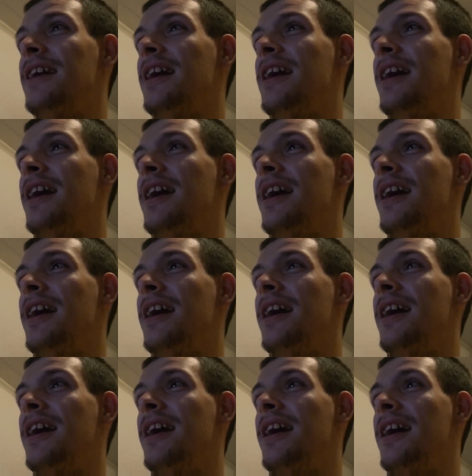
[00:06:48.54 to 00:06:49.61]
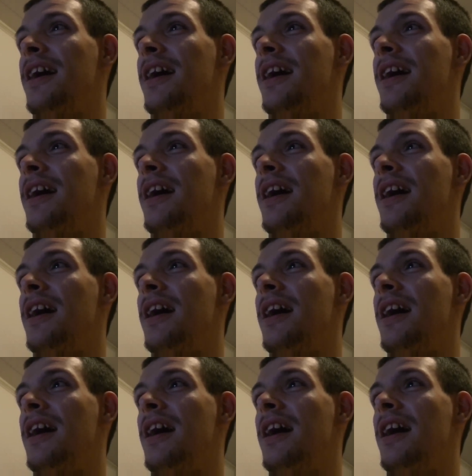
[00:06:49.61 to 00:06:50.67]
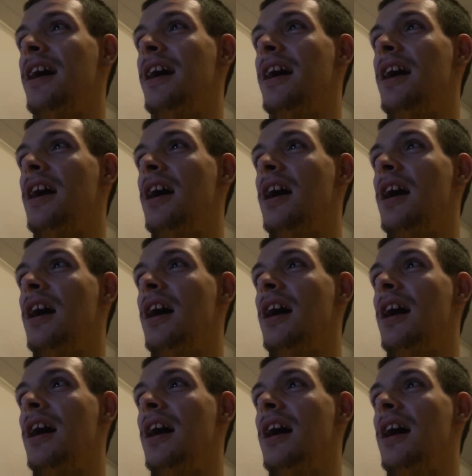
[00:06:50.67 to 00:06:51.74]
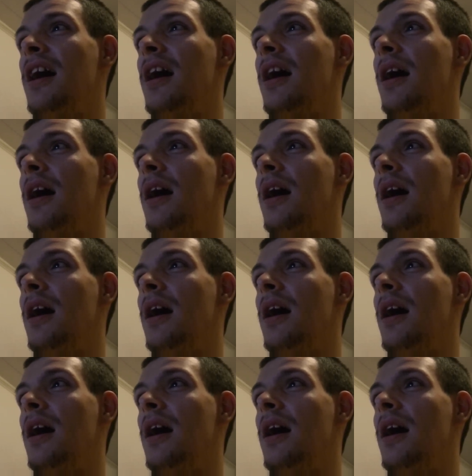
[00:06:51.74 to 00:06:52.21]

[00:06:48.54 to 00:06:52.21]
No one is speaking in this clip.